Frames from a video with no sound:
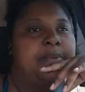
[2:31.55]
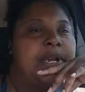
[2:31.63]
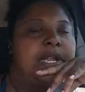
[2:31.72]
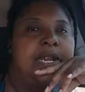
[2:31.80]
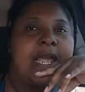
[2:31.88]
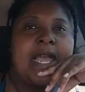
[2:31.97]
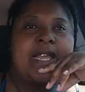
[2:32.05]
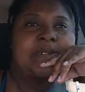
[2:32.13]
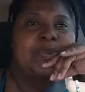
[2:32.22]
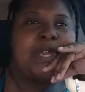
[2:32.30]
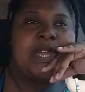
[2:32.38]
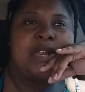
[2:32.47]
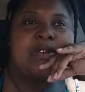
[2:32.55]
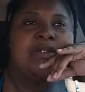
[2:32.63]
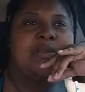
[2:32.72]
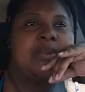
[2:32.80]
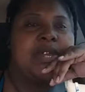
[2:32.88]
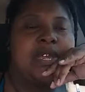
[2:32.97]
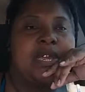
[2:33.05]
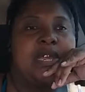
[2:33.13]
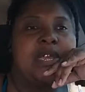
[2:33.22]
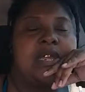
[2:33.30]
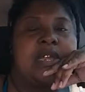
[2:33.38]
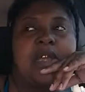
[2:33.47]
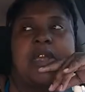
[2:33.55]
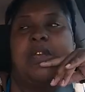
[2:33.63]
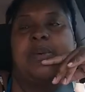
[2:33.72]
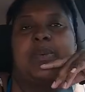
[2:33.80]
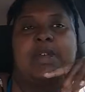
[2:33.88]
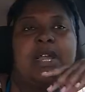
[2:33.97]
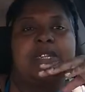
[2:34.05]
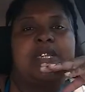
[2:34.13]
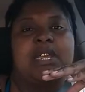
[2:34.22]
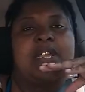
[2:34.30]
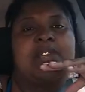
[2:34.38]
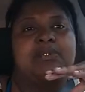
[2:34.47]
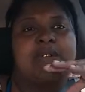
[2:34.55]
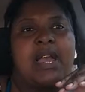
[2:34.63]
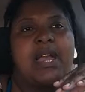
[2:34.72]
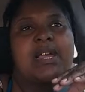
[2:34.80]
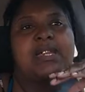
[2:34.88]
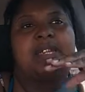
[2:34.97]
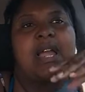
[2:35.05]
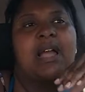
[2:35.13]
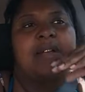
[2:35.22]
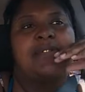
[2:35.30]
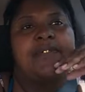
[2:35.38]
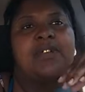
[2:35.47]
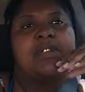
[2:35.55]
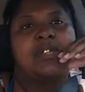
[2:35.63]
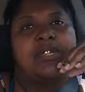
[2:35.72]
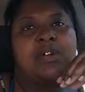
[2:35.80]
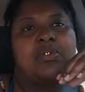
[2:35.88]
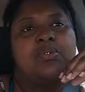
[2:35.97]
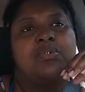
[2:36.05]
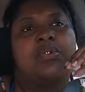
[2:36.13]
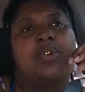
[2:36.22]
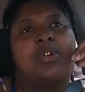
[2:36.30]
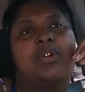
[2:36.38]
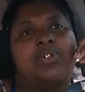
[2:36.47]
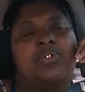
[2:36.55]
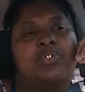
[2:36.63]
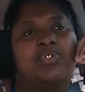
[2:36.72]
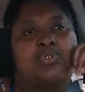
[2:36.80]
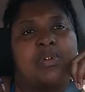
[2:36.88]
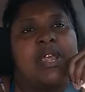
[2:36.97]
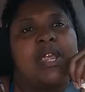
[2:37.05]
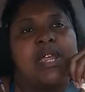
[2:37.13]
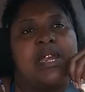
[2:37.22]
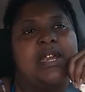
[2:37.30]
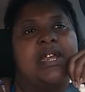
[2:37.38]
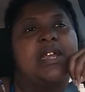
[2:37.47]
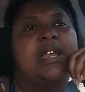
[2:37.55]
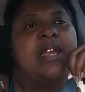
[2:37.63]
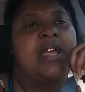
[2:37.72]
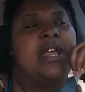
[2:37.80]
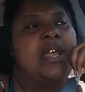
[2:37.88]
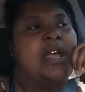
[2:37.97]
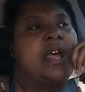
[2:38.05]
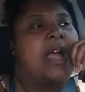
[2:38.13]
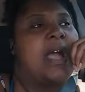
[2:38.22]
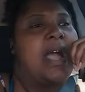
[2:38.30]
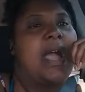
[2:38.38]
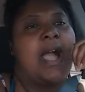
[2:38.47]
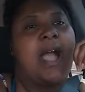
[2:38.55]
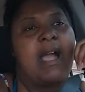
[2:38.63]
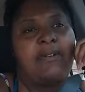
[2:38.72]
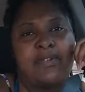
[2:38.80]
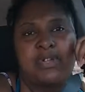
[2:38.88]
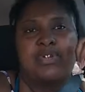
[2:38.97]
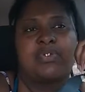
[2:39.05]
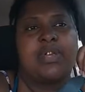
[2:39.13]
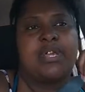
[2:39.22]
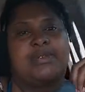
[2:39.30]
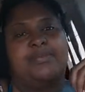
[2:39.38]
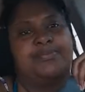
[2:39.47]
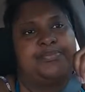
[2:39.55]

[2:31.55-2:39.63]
But last week and over the weekend, when I tell you guys, I felt so drained. I felt drained.